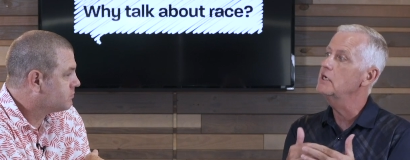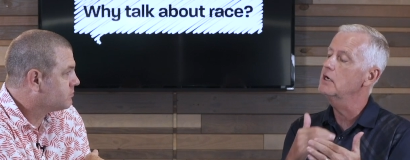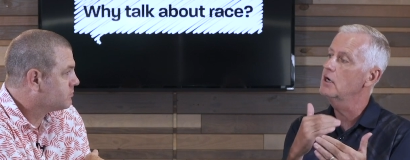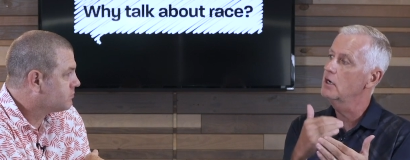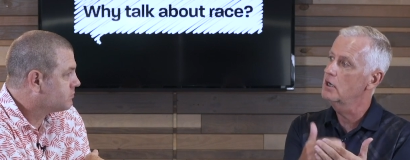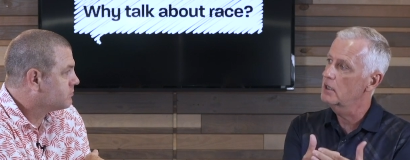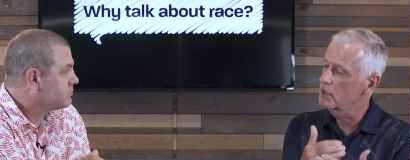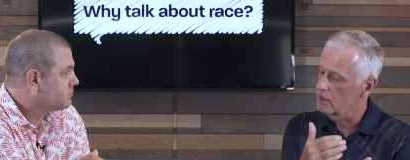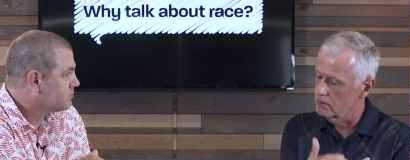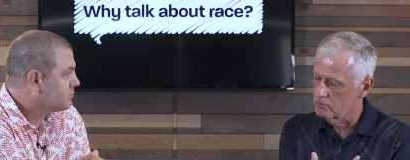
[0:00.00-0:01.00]
Speaker 1: to uh,
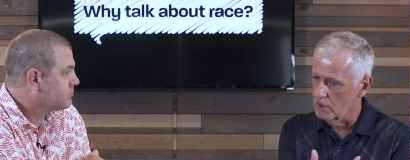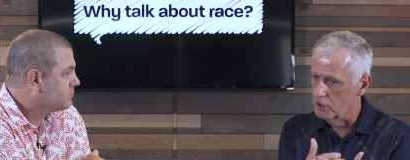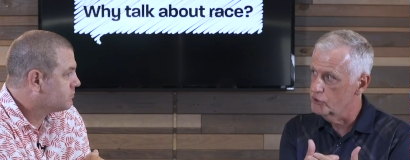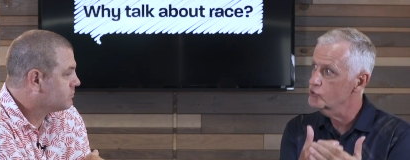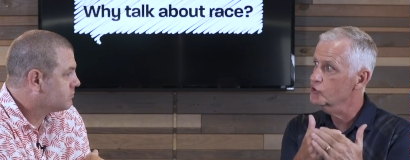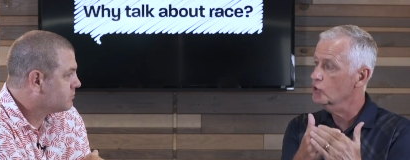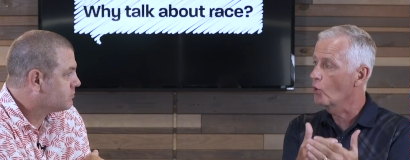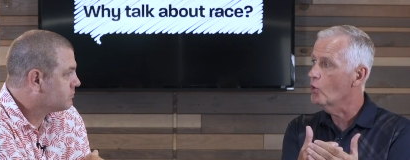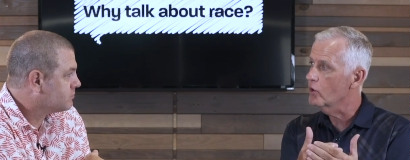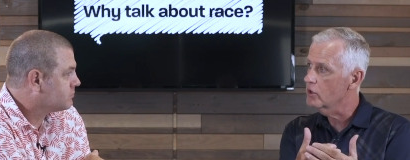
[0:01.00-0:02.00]
uh,
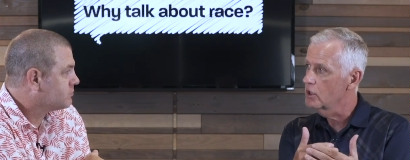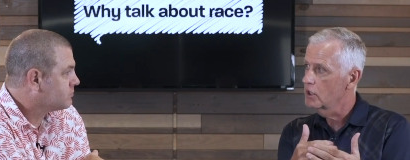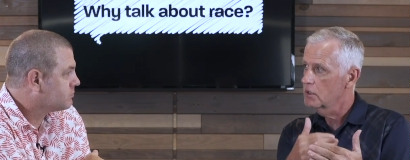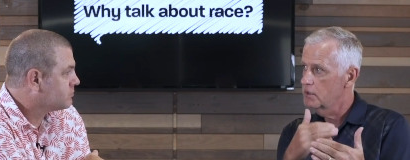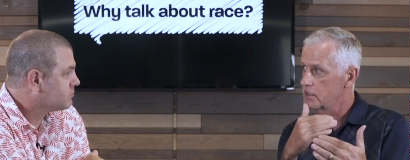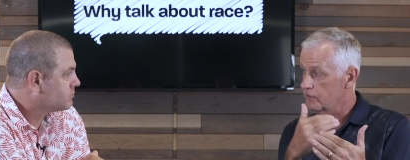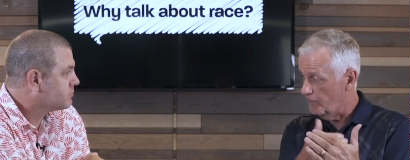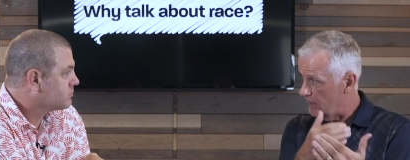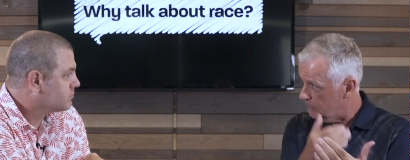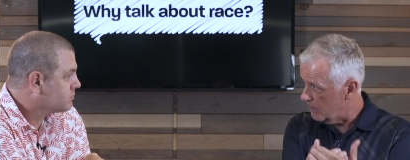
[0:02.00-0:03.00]
underscore these
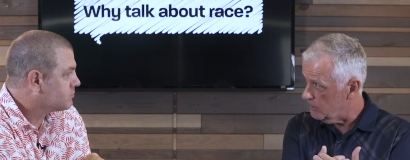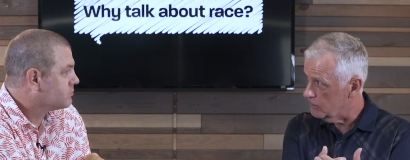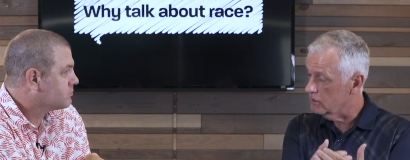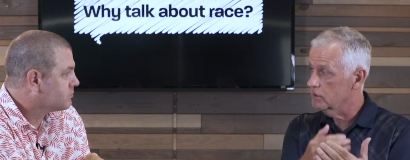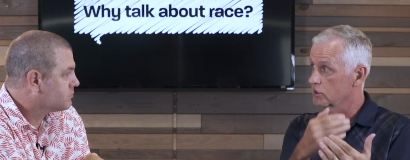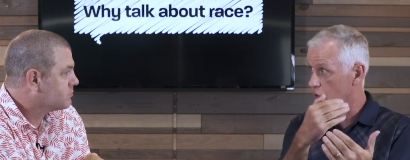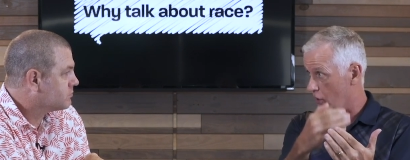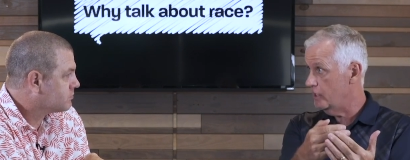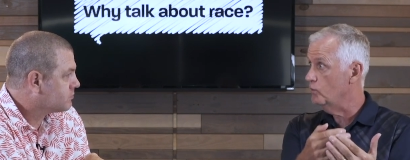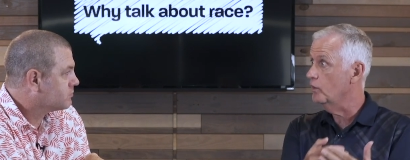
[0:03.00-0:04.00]
foundations,
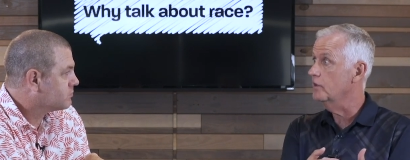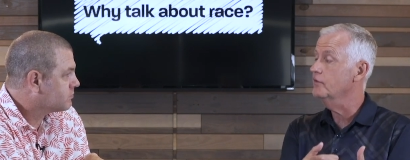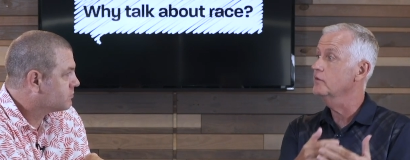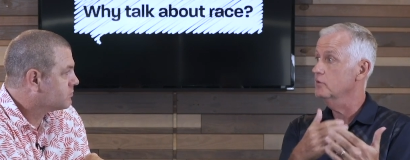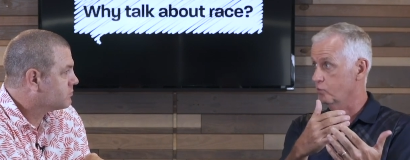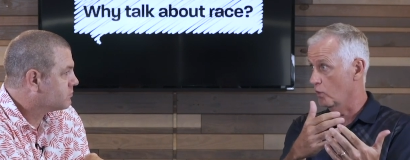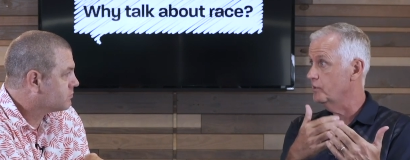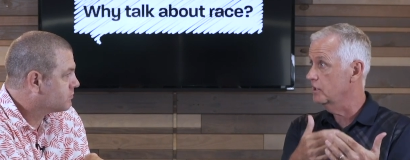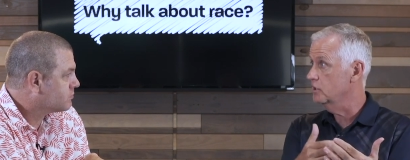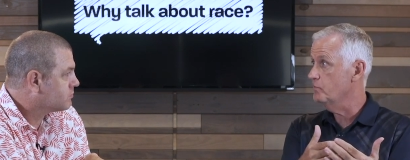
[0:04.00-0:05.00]
starting with this, what
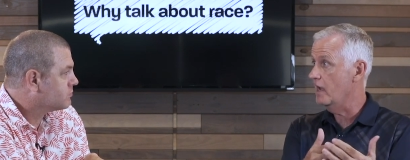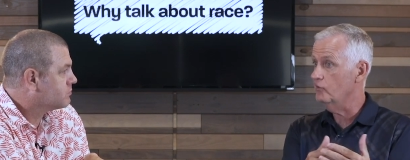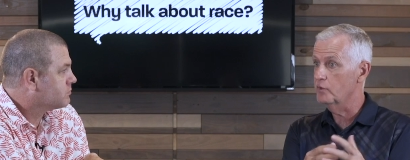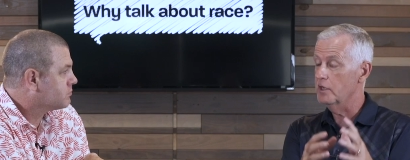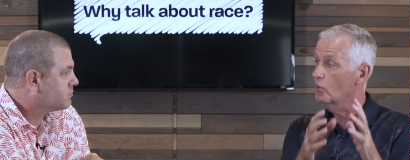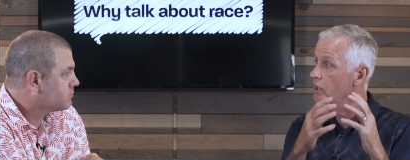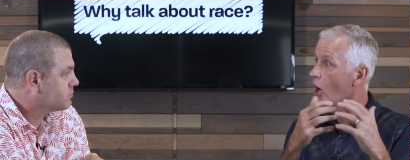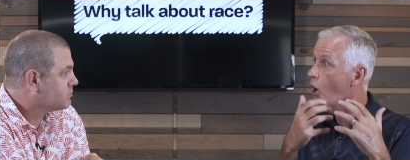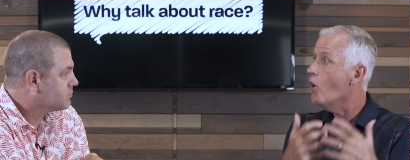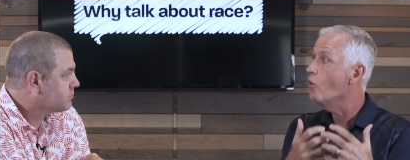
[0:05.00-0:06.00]
we did this past week. We
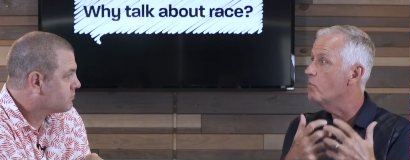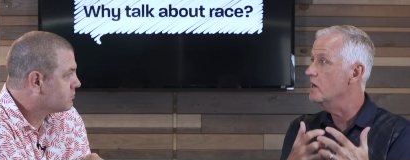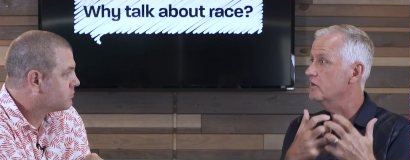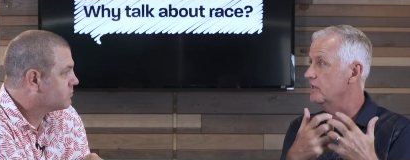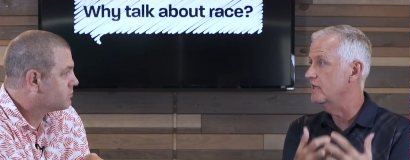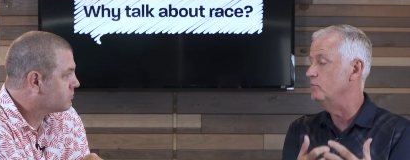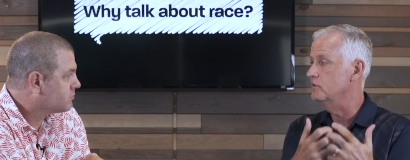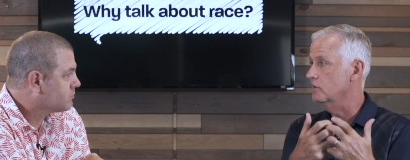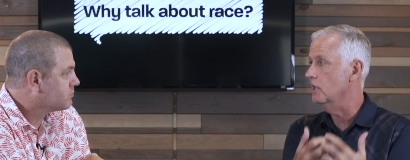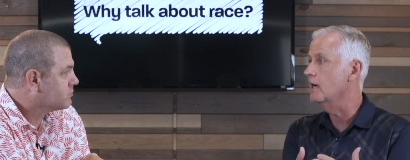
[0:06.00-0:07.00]
all bear the
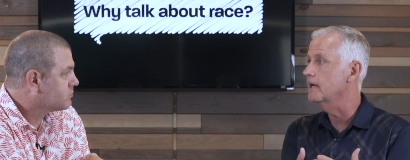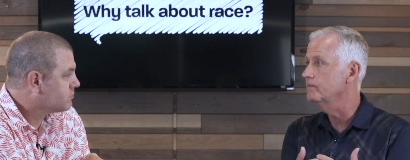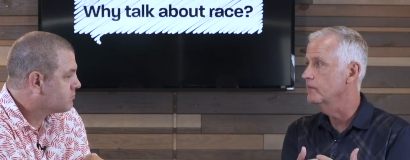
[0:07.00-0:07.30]
image of God.